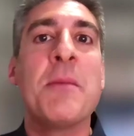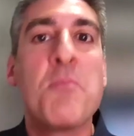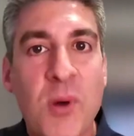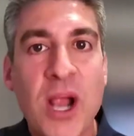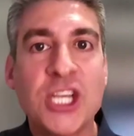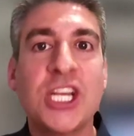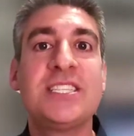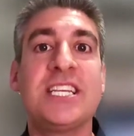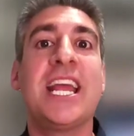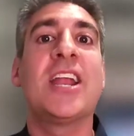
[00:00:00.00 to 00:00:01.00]

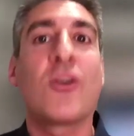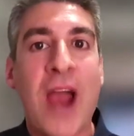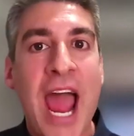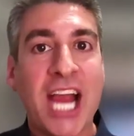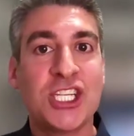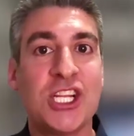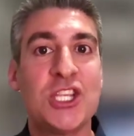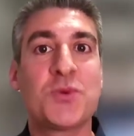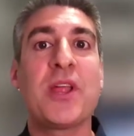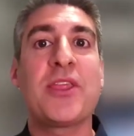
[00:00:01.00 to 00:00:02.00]
impressions and
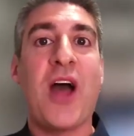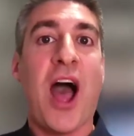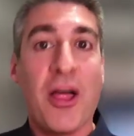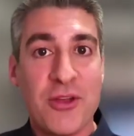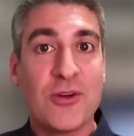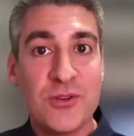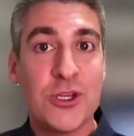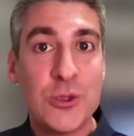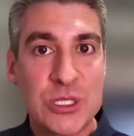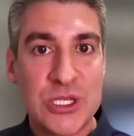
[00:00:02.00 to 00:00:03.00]
interactions with other
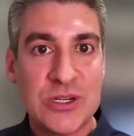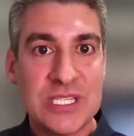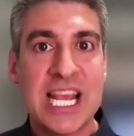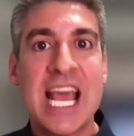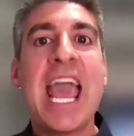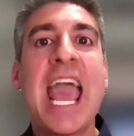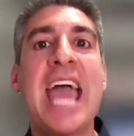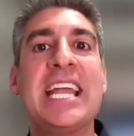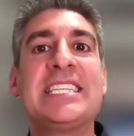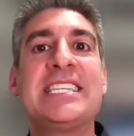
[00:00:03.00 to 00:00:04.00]
users,
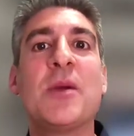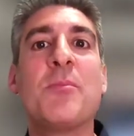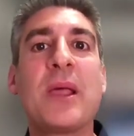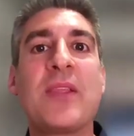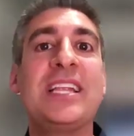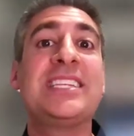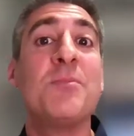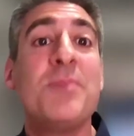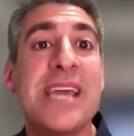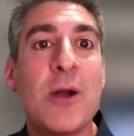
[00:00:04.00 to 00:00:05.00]
and it's the ability
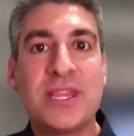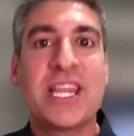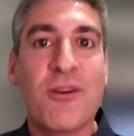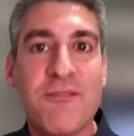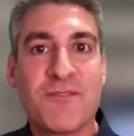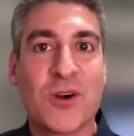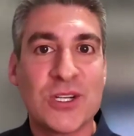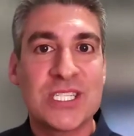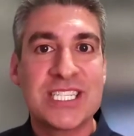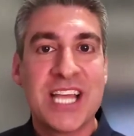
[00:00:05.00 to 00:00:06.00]
to be out there
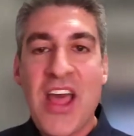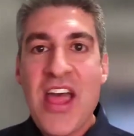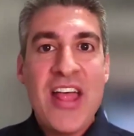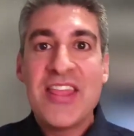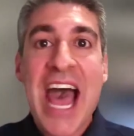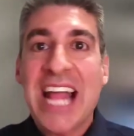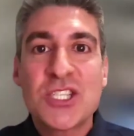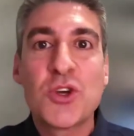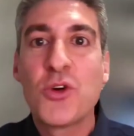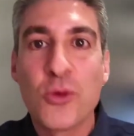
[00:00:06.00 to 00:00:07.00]
first.
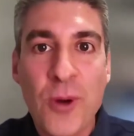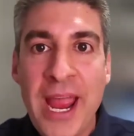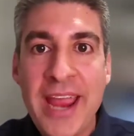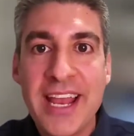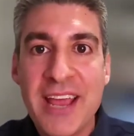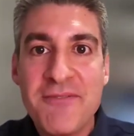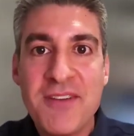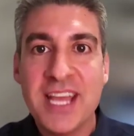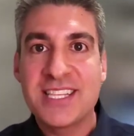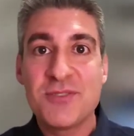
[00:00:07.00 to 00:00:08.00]
That's great
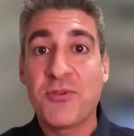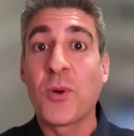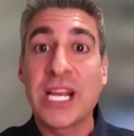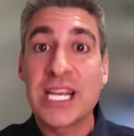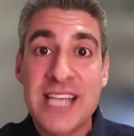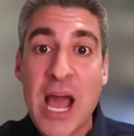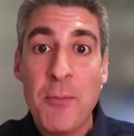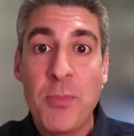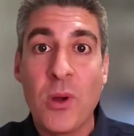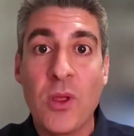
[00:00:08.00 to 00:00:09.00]
if it's, for
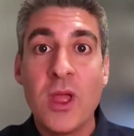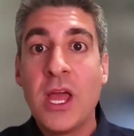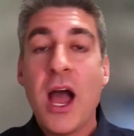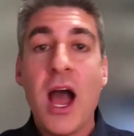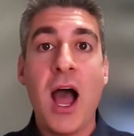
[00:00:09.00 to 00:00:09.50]
example,